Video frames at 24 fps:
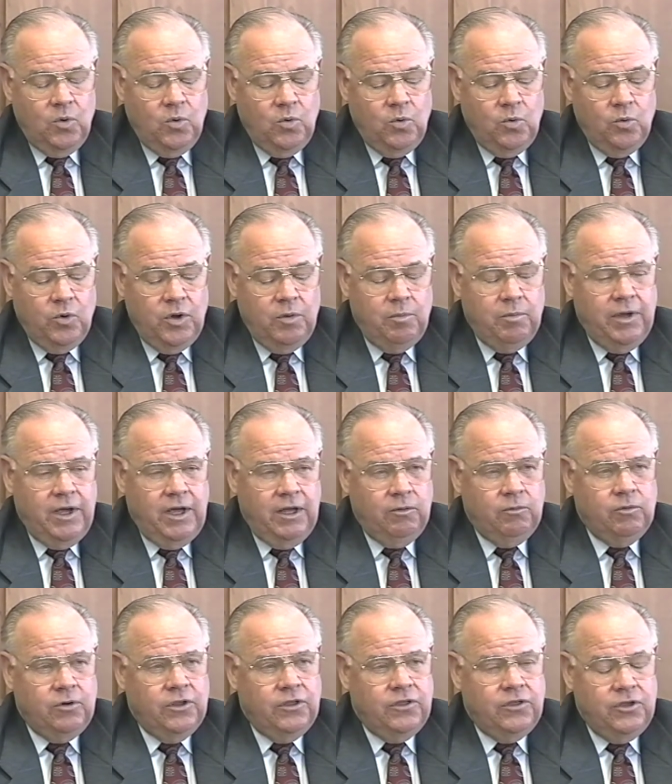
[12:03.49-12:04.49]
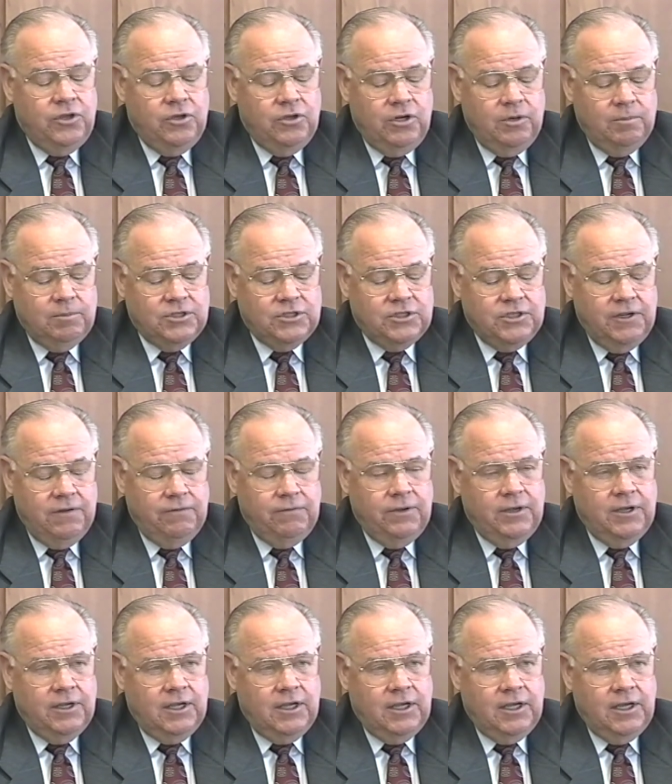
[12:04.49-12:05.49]
We met with Union
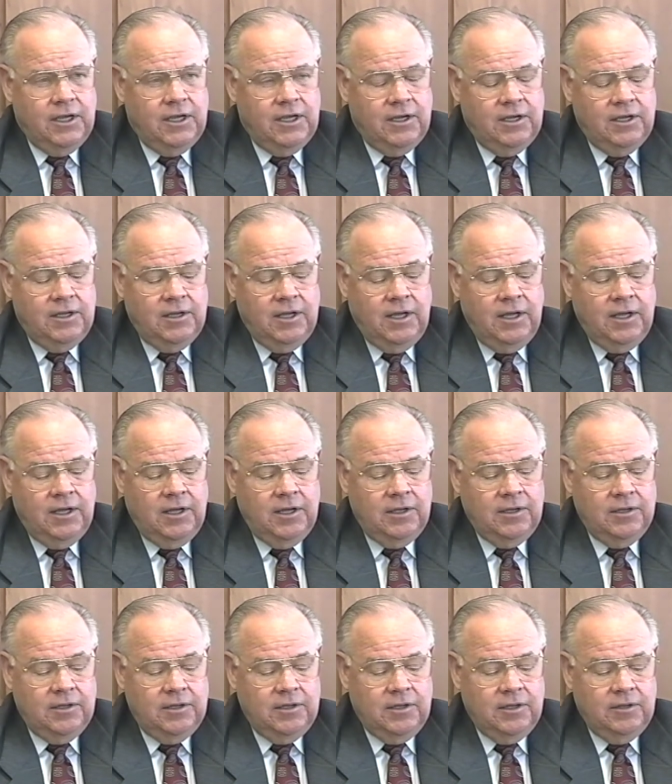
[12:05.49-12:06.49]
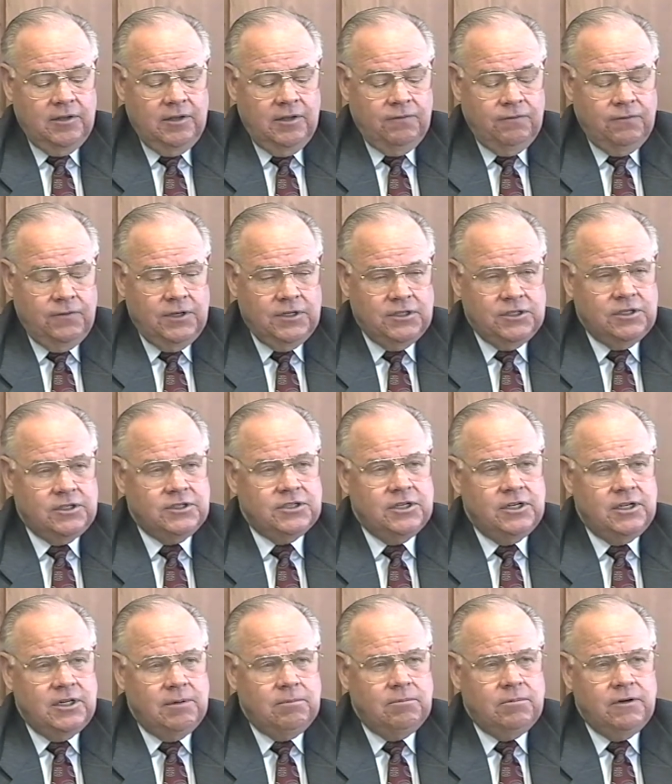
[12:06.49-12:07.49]
Pacific uh, uh, officials a
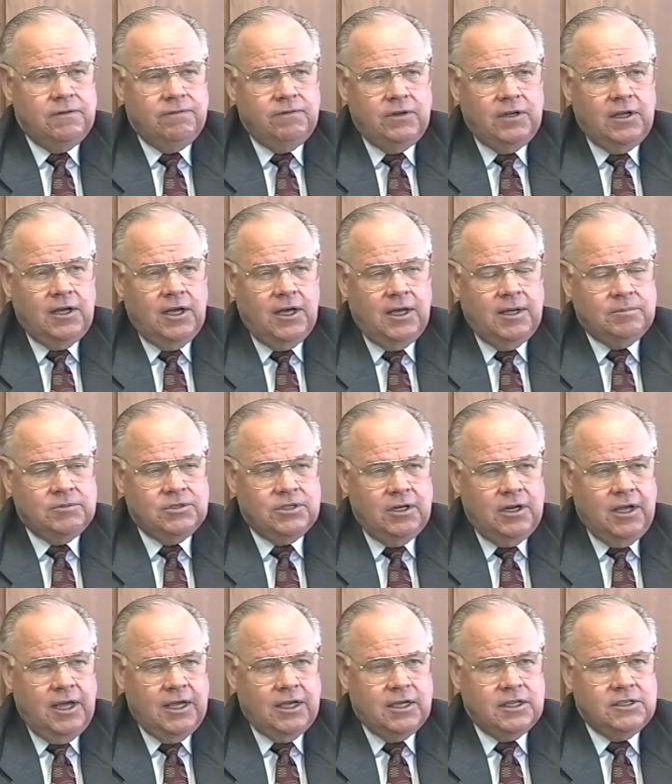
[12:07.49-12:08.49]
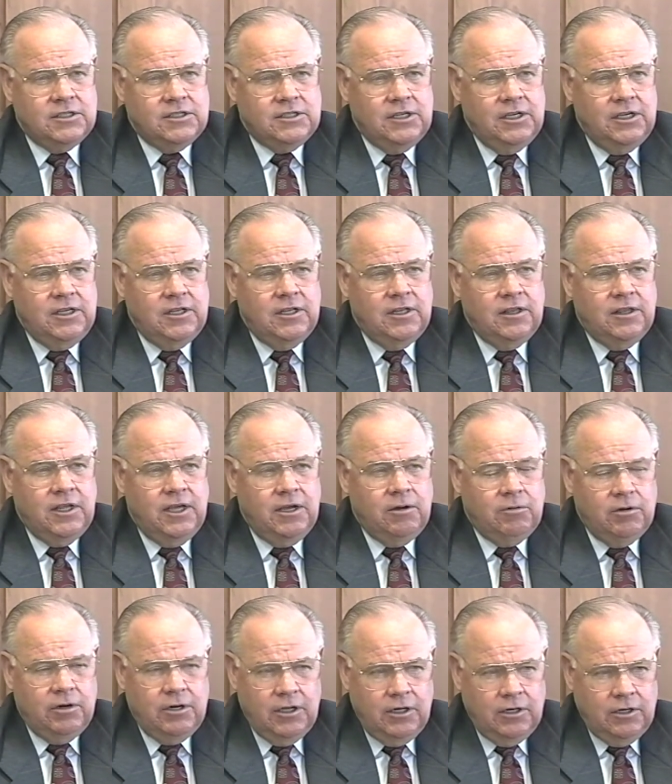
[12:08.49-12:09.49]
number of times, and I could see that they
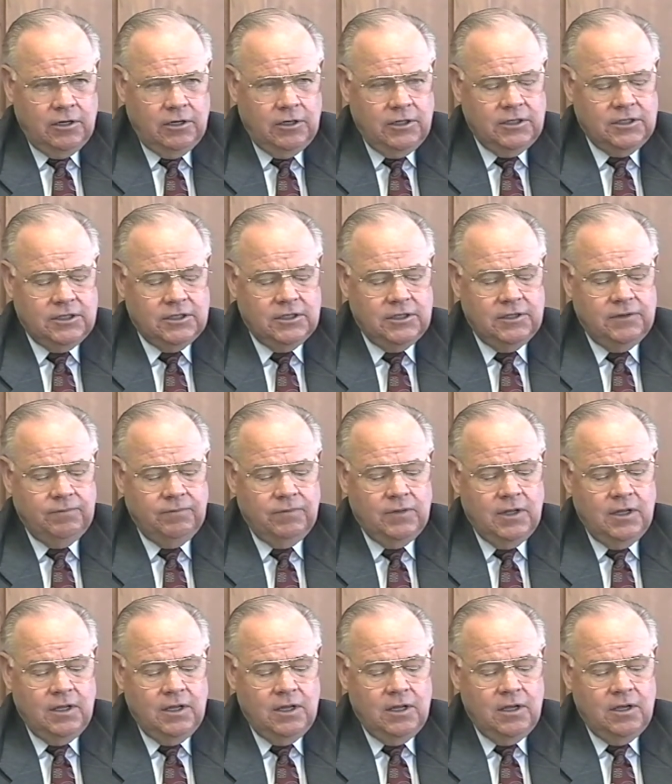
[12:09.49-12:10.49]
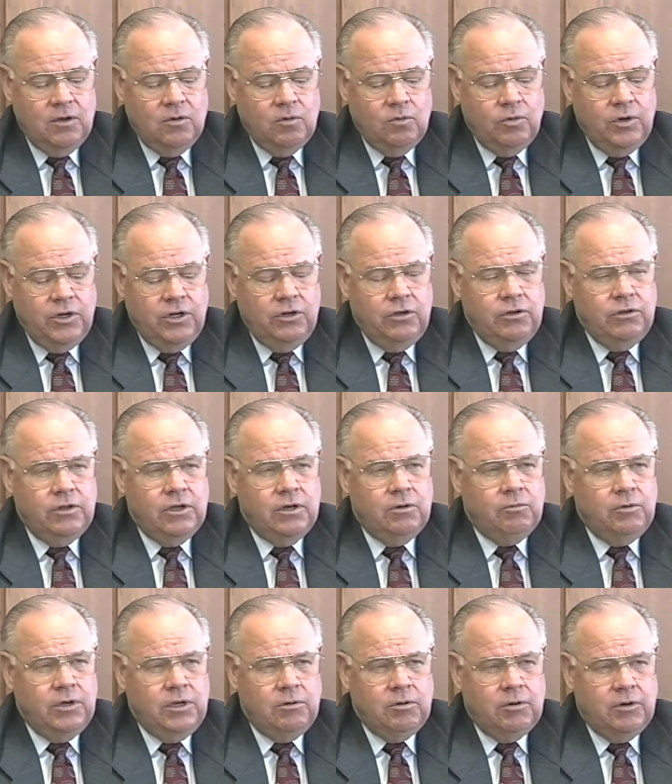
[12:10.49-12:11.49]
were in earnest. We knew that
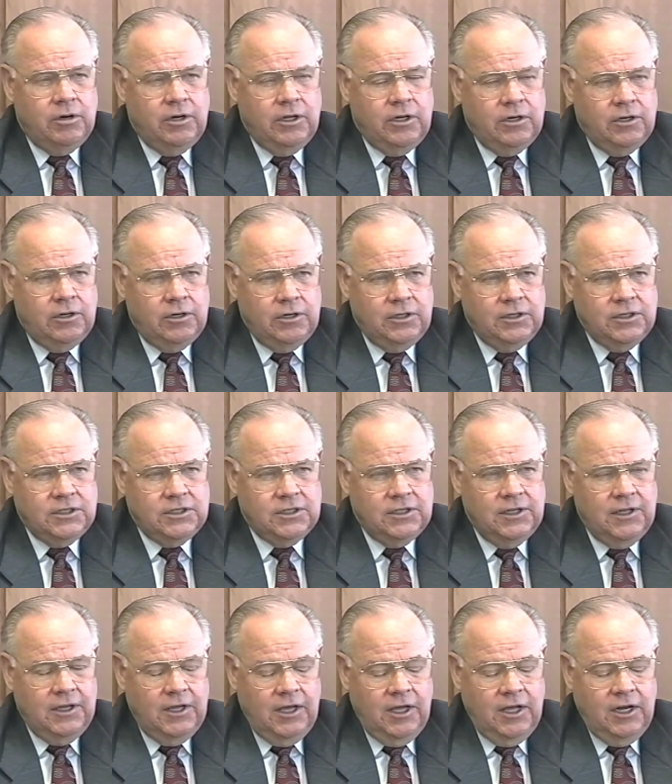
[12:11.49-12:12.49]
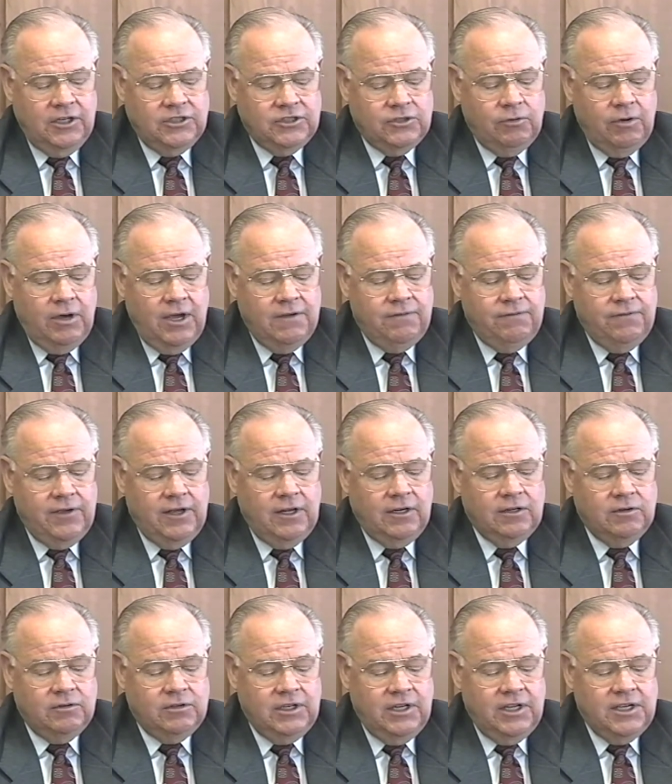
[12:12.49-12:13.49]
we were in earnest, and so I felt
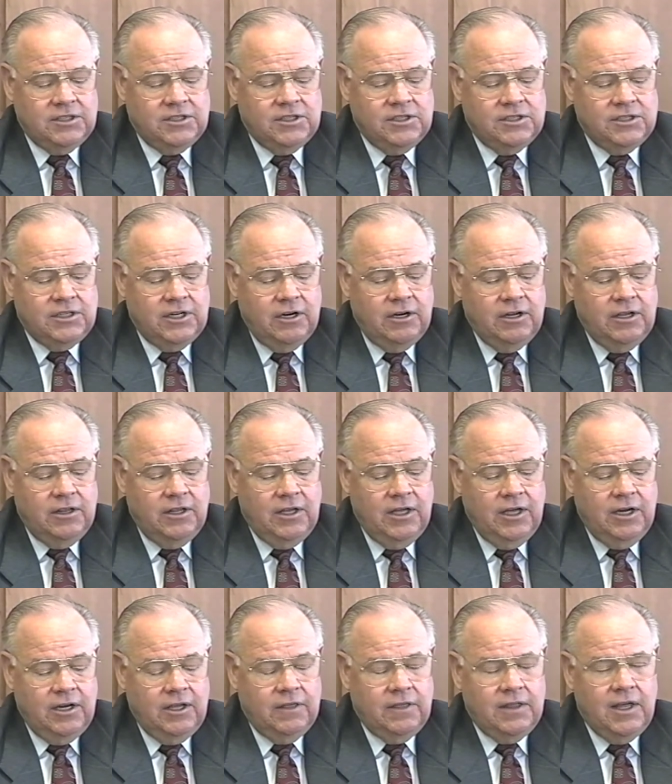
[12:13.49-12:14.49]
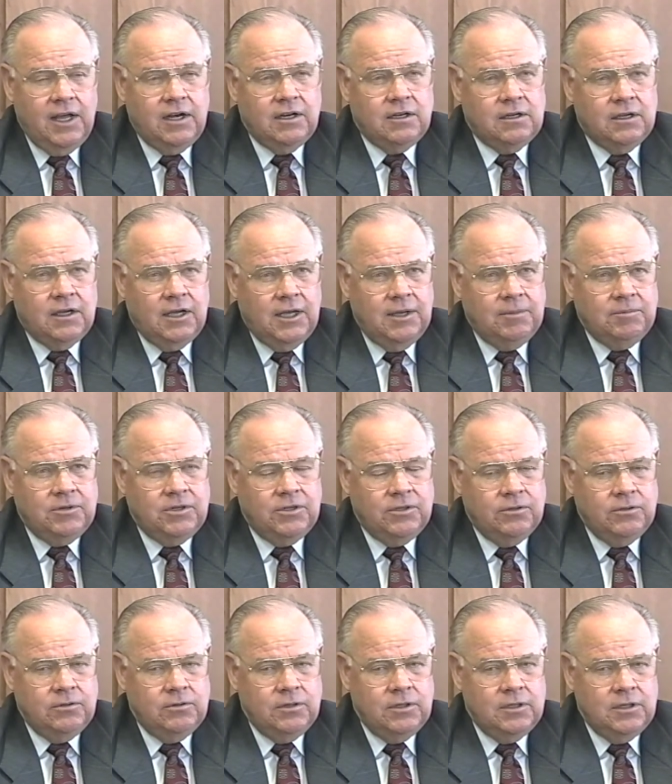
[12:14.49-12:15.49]
it was necessary then at that time to,